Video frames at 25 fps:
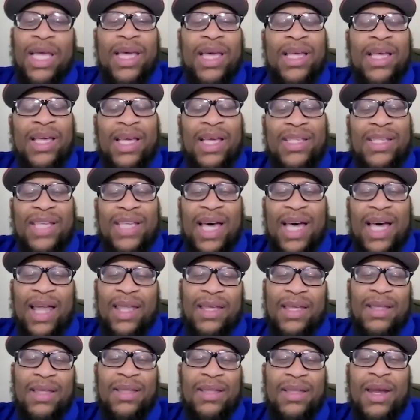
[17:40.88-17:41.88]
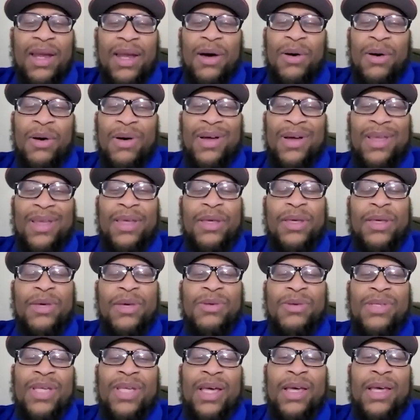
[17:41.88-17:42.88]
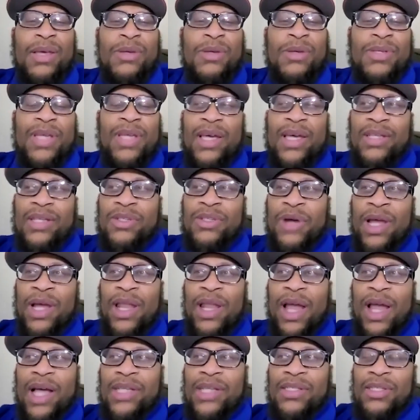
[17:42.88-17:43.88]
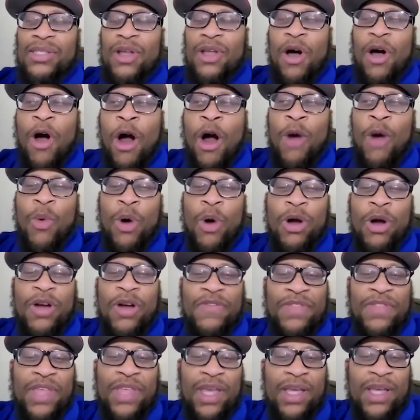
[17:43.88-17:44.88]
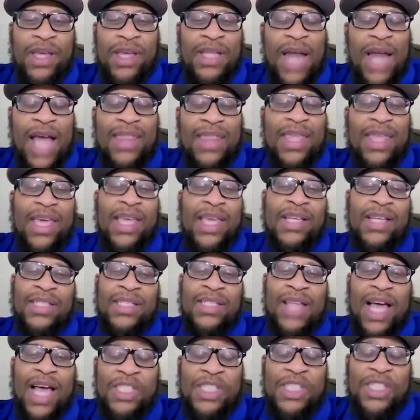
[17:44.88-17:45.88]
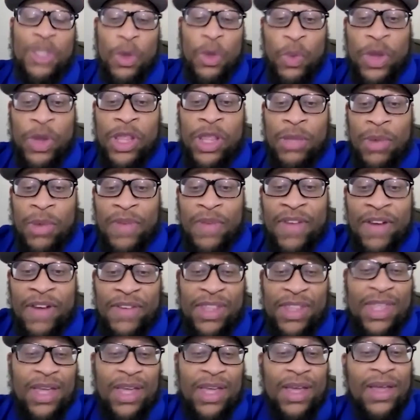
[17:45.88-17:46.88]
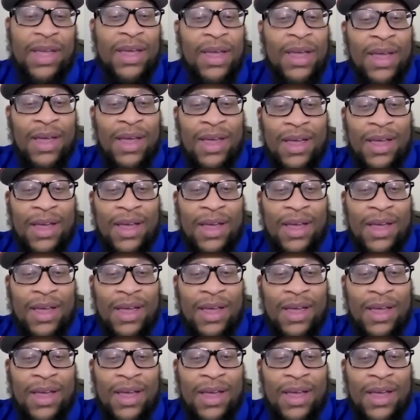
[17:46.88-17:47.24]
Italy, you say Trey likes the hard work of things, and I think he just likes the rhythm of everything.